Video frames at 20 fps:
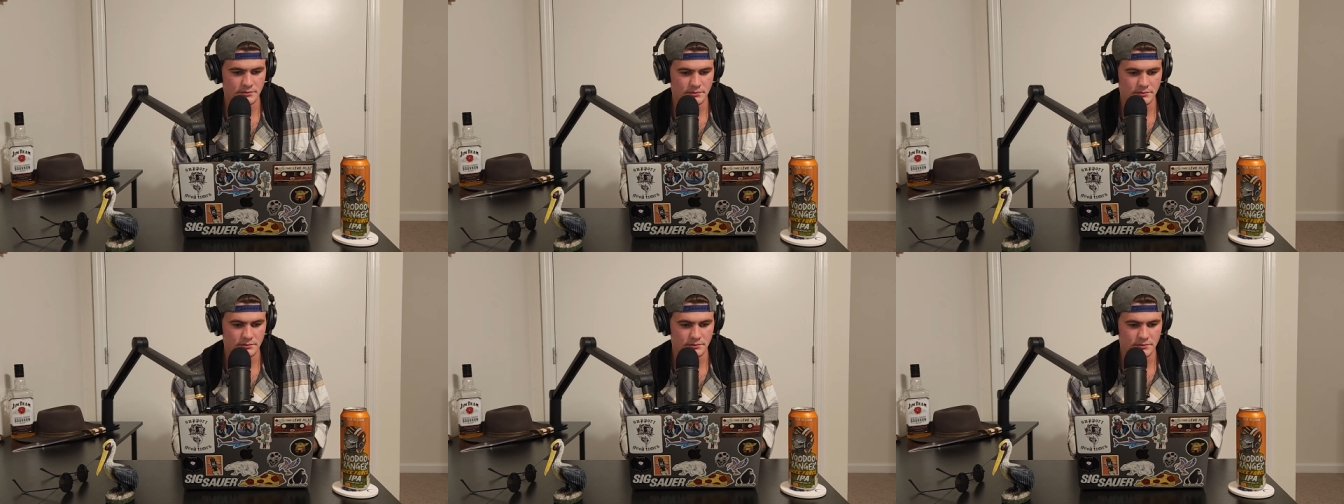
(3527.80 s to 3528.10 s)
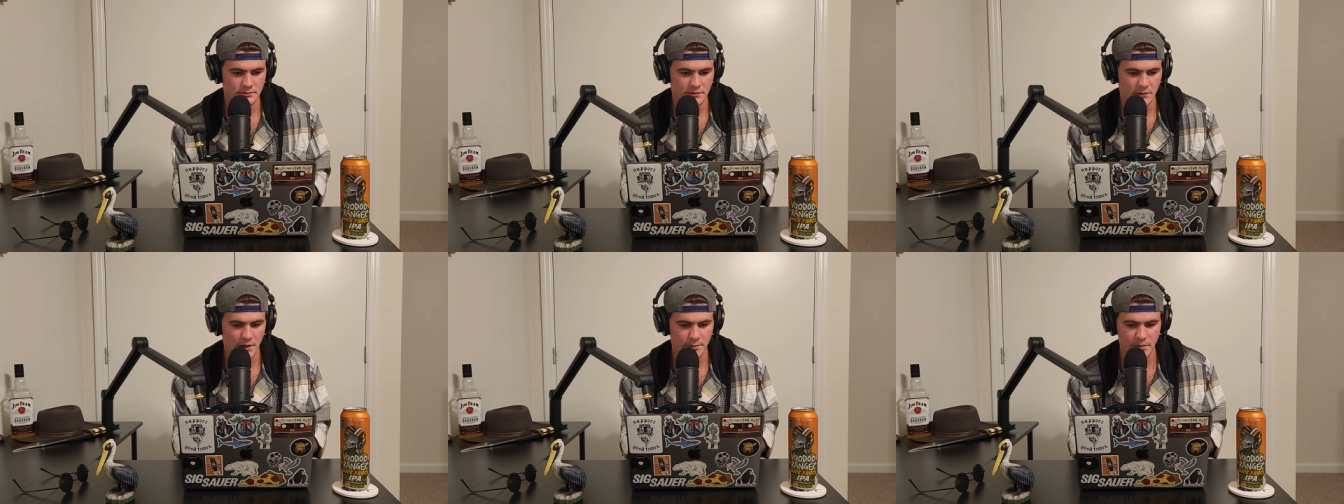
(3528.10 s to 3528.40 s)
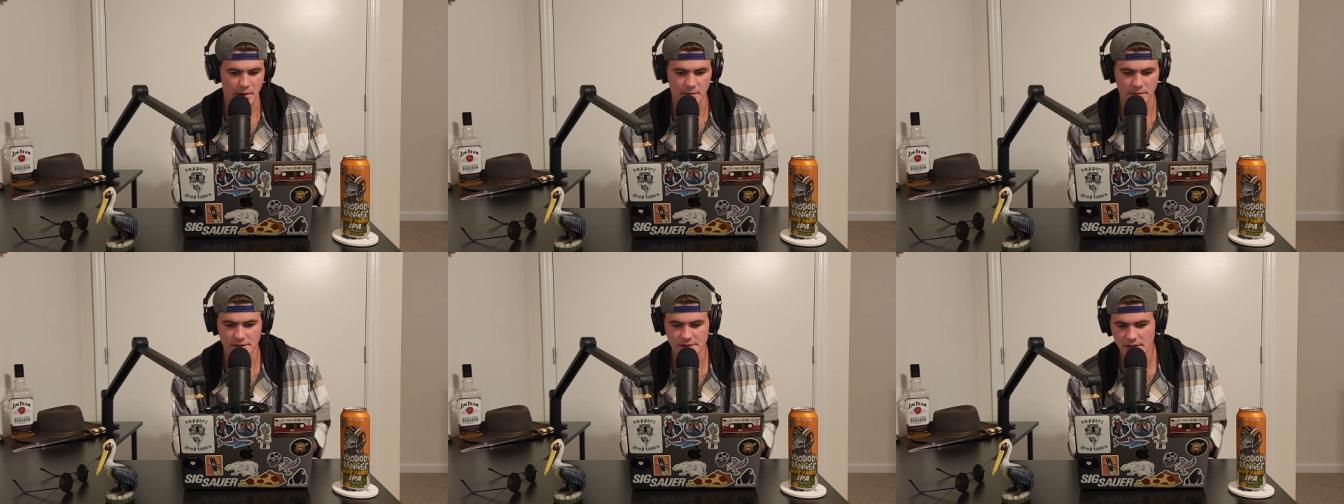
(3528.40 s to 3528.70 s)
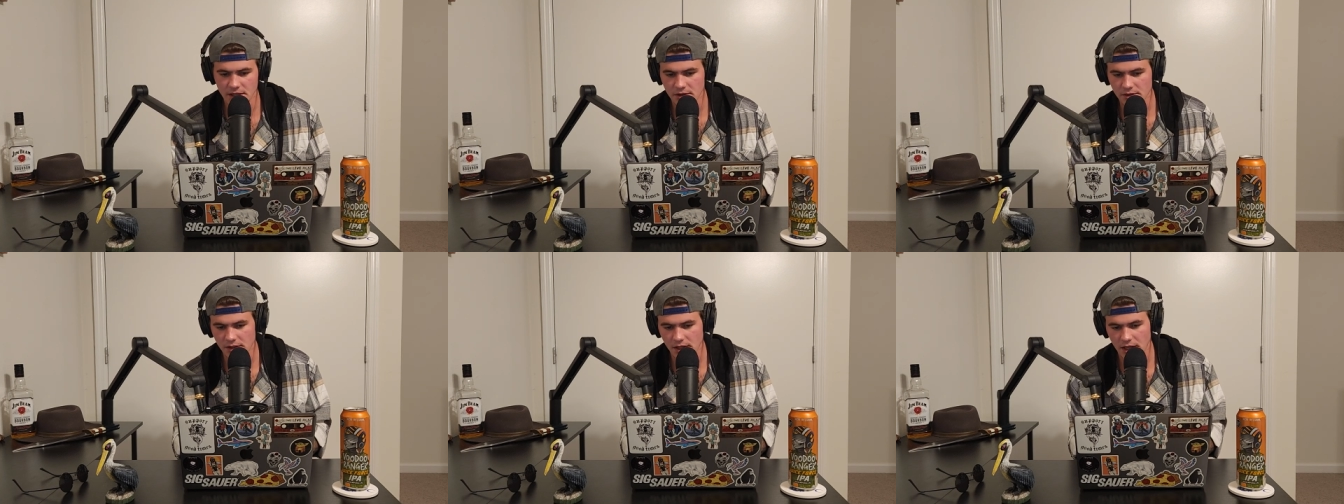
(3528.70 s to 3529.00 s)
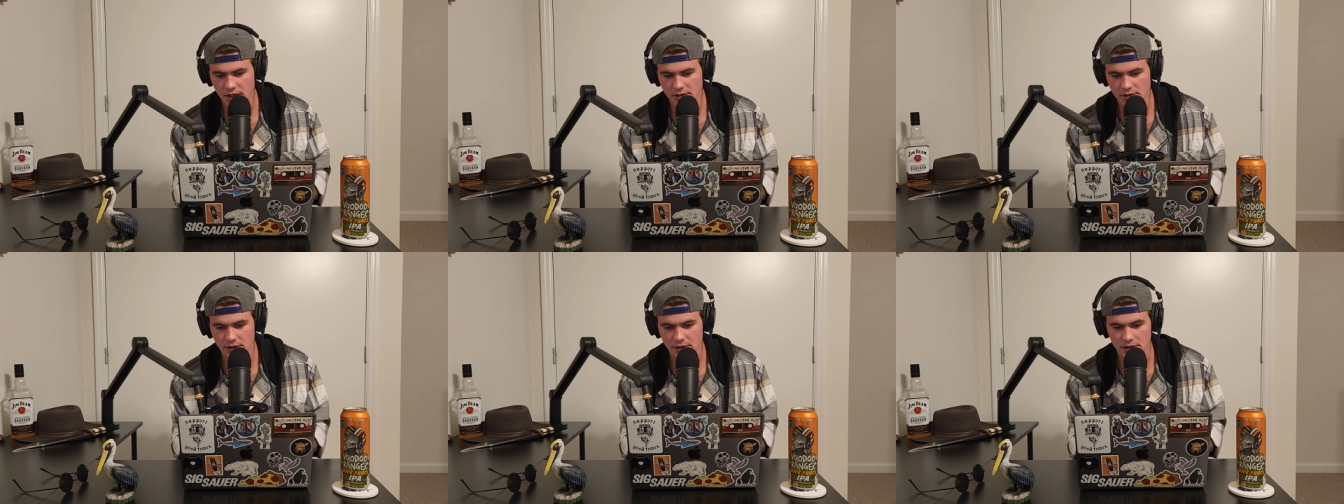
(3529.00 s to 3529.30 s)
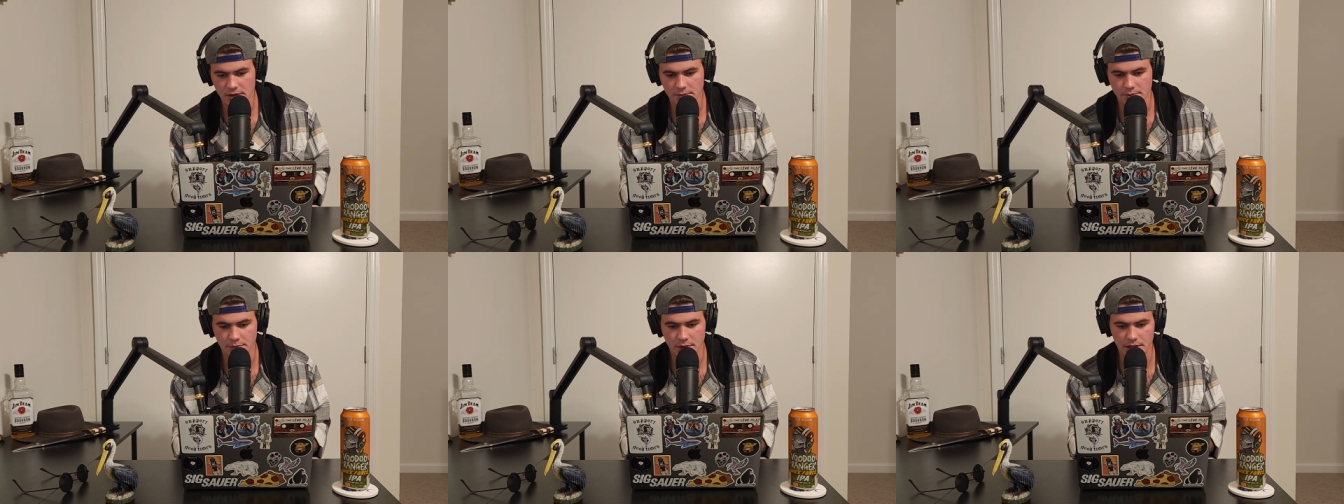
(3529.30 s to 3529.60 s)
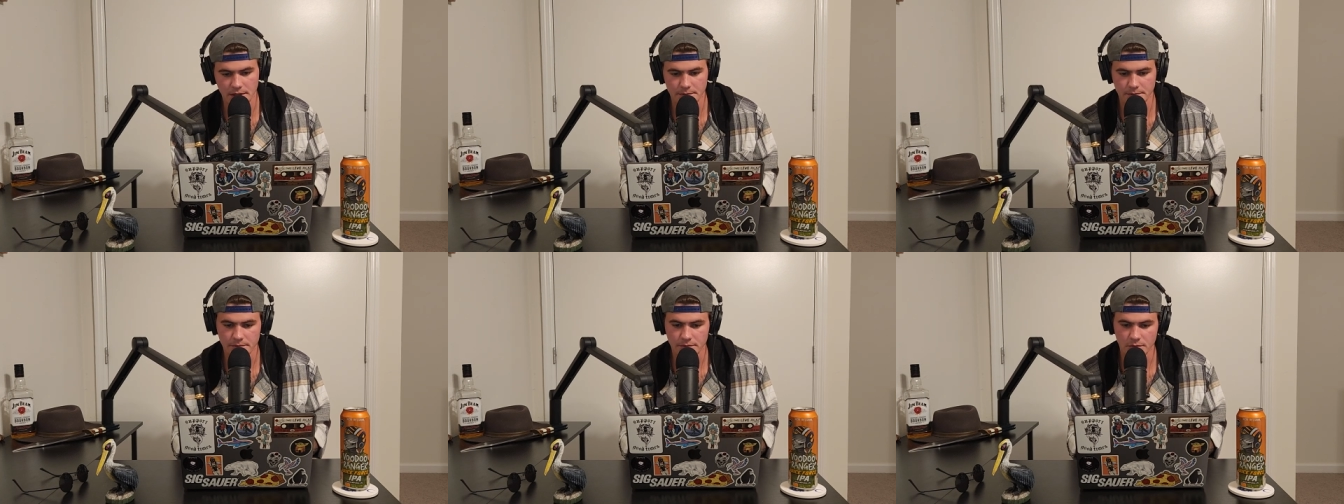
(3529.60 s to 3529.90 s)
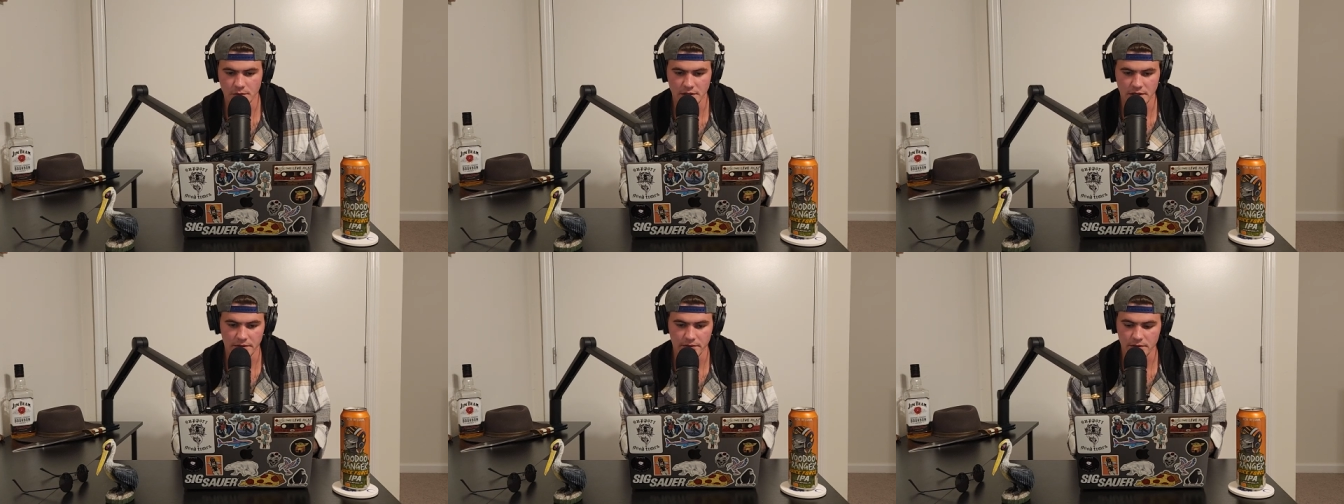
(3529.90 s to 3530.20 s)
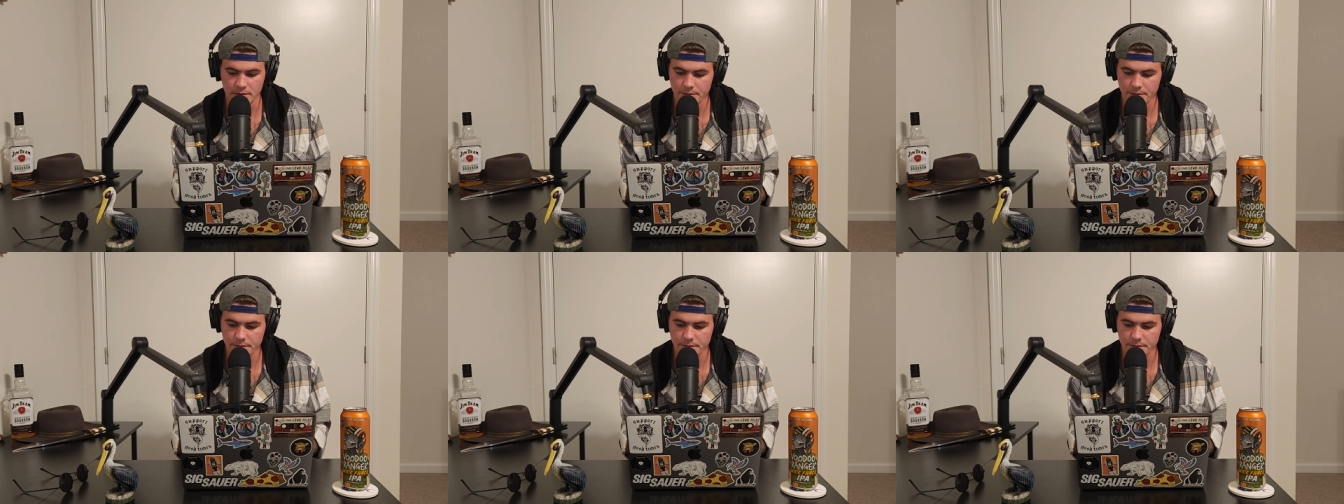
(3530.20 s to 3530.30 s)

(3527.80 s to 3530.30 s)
Maybe it's not okay to her, but whatever.